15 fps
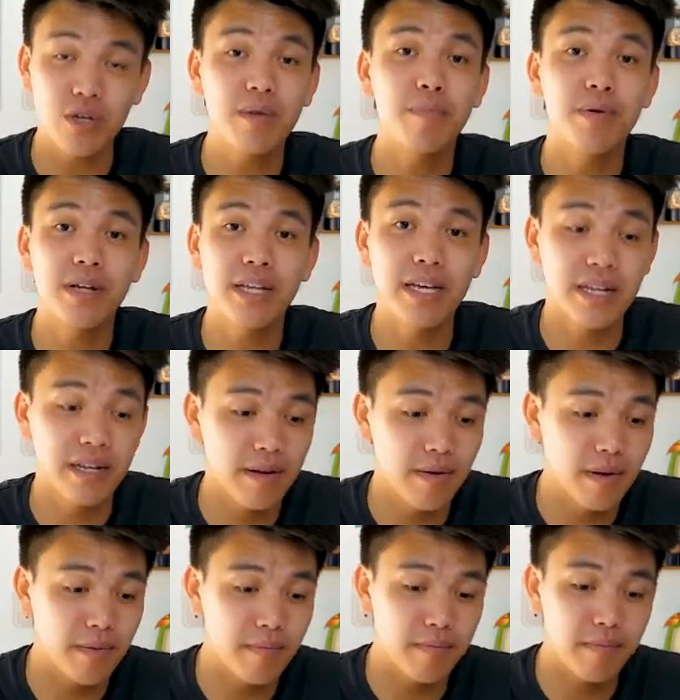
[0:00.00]
You can put in
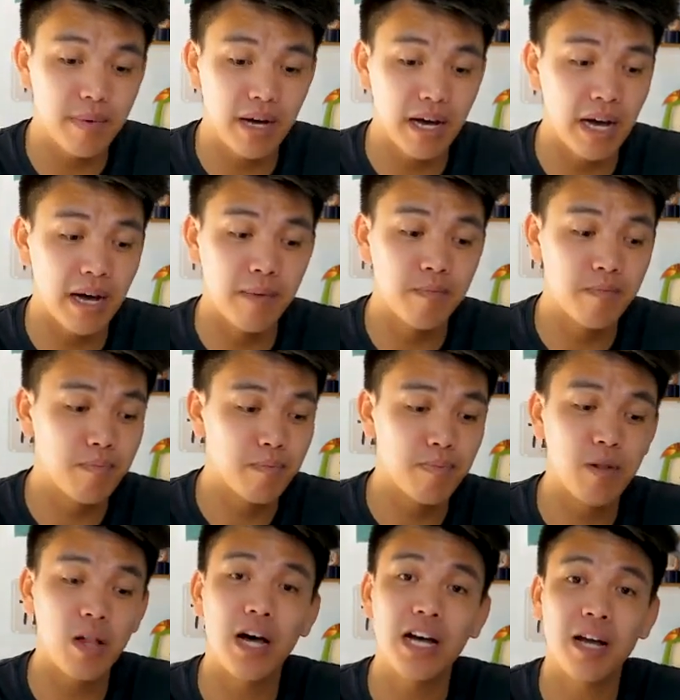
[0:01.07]
a
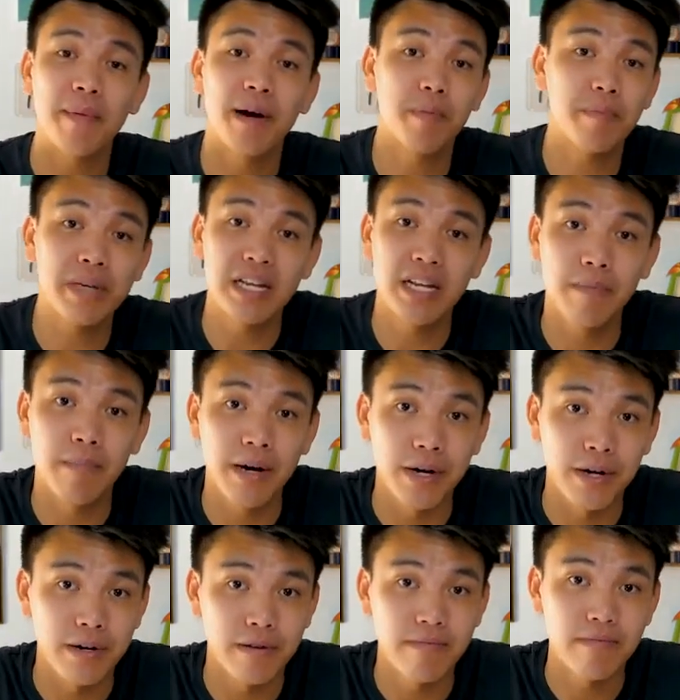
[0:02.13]
blog about peanut
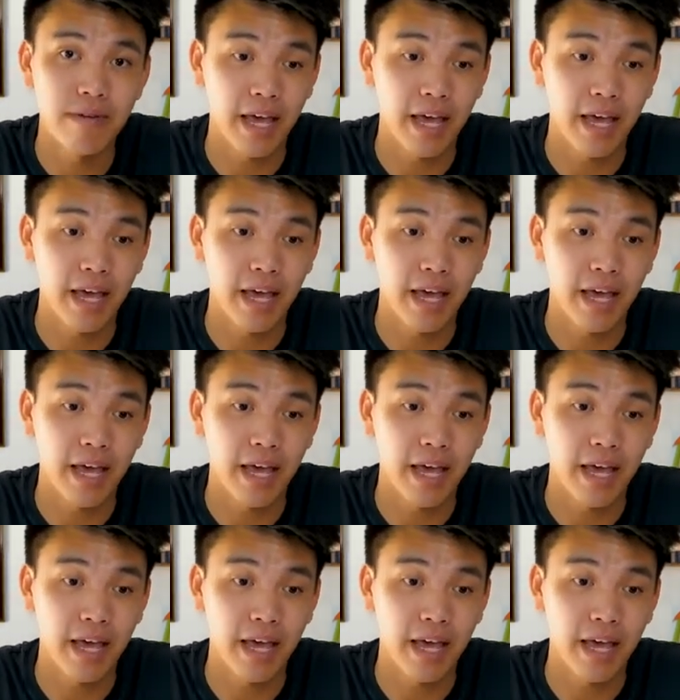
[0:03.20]
butter